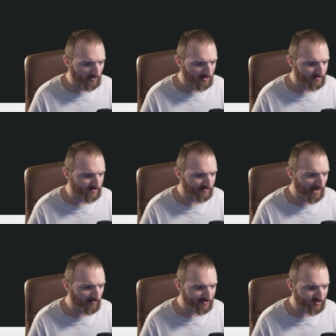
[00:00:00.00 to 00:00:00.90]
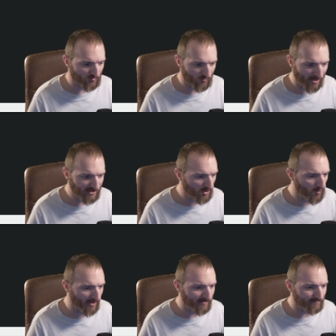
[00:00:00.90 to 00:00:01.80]
So now let's write and
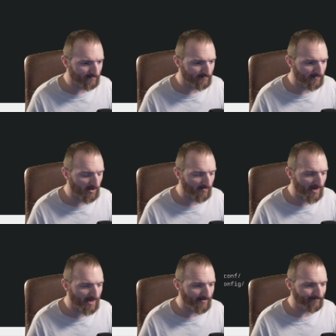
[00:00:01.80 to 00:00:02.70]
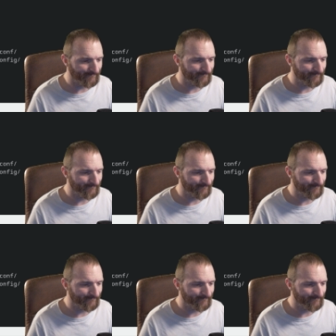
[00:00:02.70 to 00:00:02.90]
quit, okay?